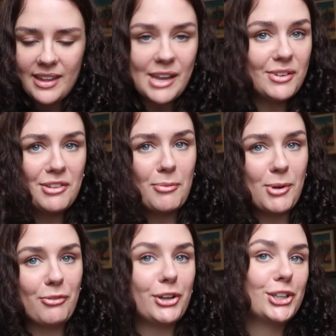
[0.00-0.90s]
Even if I'm
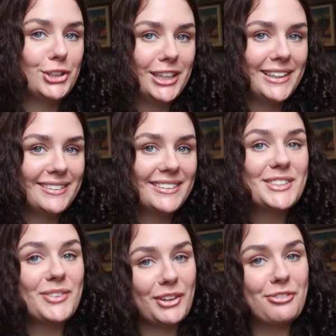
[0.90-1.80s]
not very good at it,
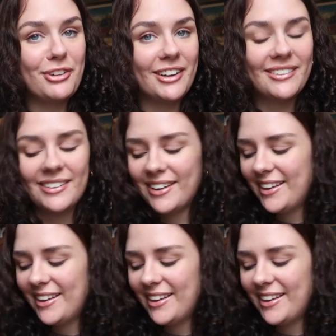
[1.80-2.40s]
it's very fun.